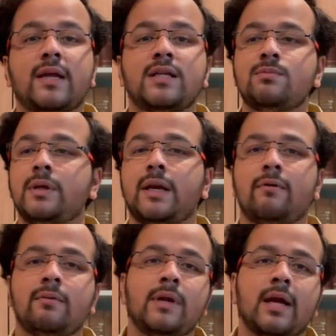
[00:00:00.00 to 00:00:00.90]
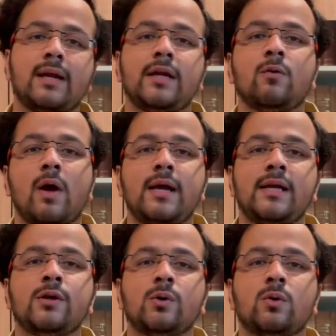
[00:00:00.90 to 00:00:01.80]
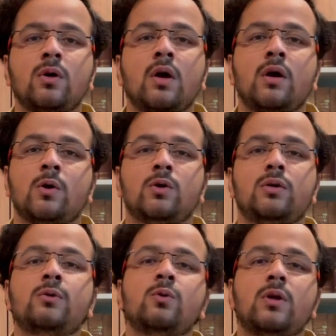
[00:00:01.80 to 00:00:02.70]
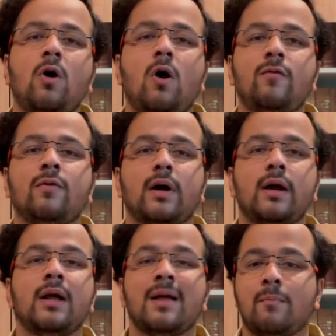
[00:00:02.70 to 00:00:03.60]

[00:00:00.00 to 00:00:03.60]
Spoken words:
He is merely inviting you to do the offer